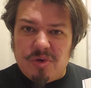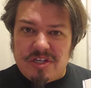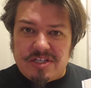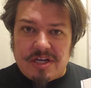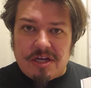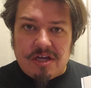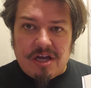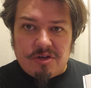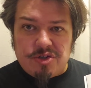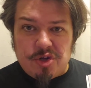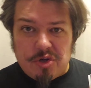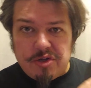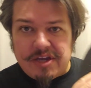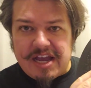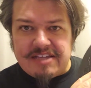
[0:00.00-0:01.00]
which I'll show
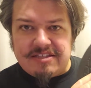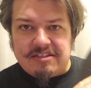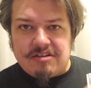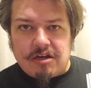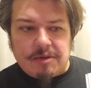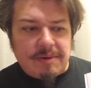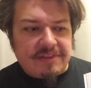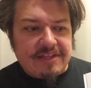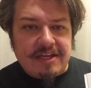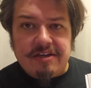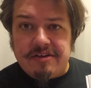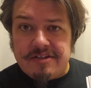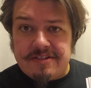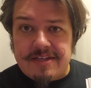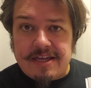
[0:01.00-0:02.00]
you guys and talk about that
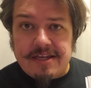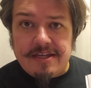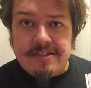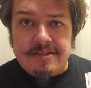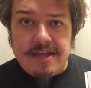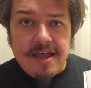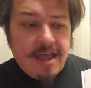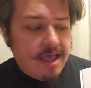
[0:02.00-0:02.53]
here in a second.